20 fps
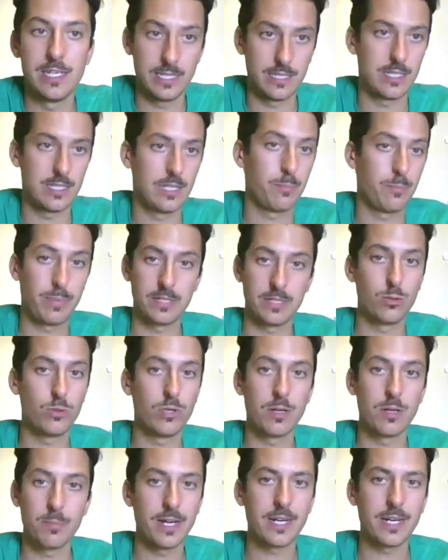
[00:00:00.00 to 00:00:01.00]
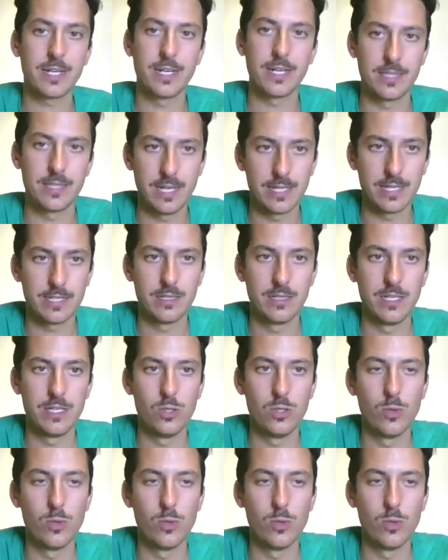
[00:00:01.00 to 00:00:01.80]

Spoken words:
in particular market like the